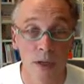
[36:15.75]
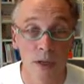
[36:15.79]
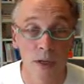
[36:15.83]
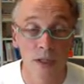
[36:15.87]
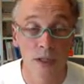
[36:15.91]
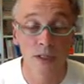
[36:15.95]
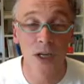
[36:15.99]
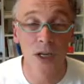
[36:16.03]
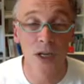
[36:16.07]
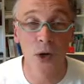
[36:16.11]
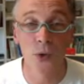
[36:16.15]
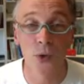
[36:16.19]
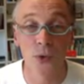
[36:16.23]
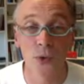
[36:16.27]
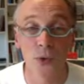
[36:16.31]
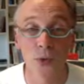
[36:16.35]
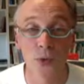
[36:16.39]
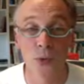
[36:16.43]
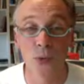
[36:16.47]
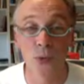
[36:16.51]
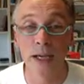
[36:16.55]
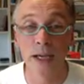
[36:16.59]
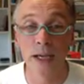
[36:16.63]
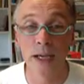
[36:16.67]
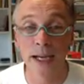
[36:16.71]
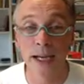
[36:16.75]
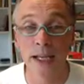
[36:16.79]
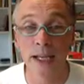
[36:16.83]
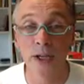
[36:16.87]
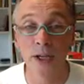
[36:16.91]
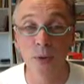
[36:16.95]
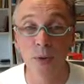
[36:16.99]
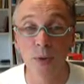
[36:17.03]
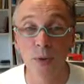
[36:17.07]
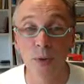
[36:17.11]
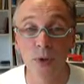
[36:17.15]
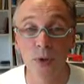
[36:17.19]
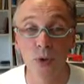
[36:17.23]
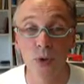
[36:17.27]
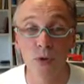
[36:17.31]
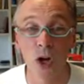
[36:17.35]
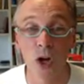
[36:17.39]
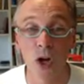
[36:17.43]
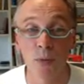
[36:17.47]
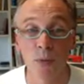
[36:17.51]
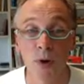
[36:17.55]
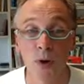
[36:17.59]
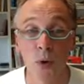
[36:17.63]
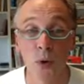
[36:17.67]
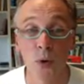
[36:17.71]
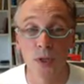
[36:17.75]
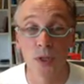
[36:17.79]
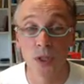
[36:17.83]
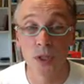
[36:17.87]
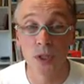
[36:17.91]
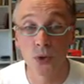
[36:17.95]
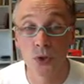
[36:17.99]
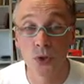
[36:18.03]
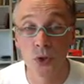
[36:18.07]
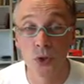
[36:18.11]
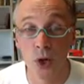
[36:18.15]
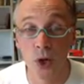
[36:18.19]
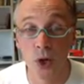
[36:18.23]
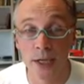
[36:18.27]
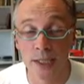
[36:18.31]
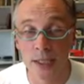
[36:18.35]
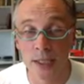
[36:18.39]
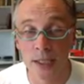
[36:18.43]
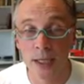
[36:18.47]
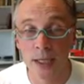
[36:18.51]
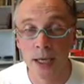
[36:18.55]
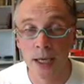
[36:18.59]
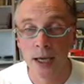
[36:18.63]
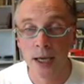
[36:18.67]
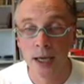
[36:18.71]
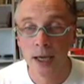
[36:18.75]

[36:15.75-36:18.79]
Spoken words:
So we're getting you to build a robot with 2 joints.